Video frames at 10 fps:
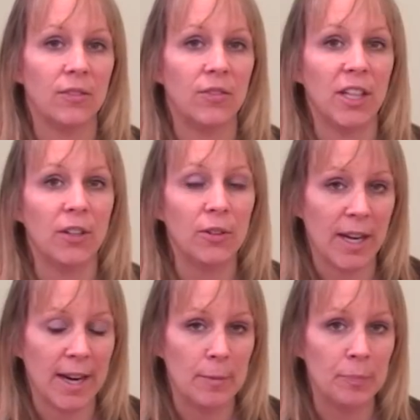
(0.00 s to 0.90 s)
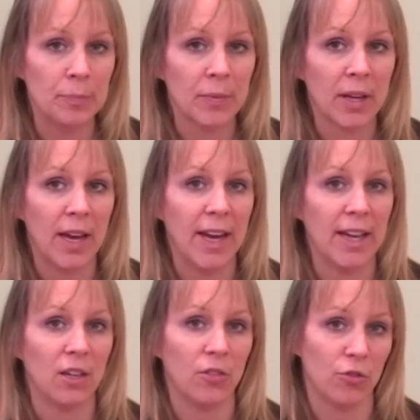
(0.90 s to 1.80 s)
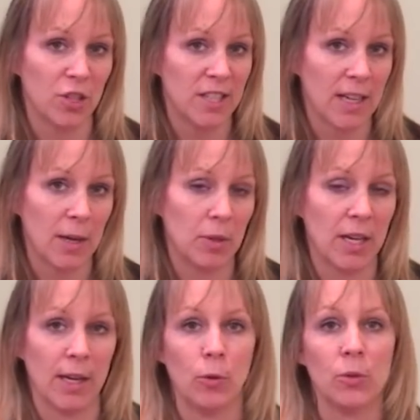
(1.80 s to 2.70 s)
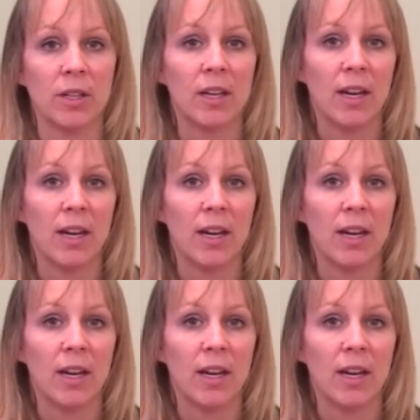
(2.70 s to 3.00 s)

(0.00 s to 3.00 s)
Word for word: video cam and a free Skype account.